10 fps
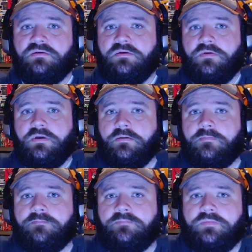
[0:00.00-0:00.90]
doing
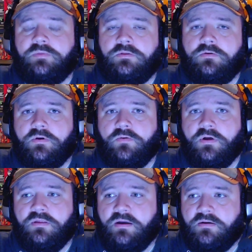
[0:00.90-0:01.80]
doing
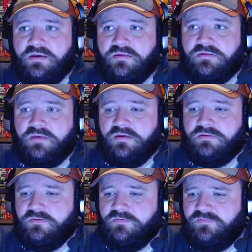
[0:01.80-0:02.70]
well nowadays as
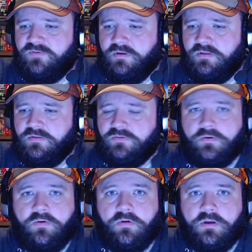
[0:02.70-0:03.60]
of uh, this
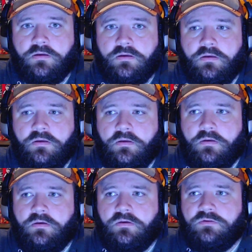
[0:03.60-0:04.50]
recording.
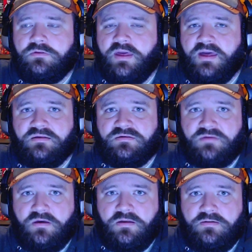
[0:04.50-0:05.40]
She had a
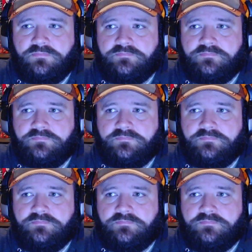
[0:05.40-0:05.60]
son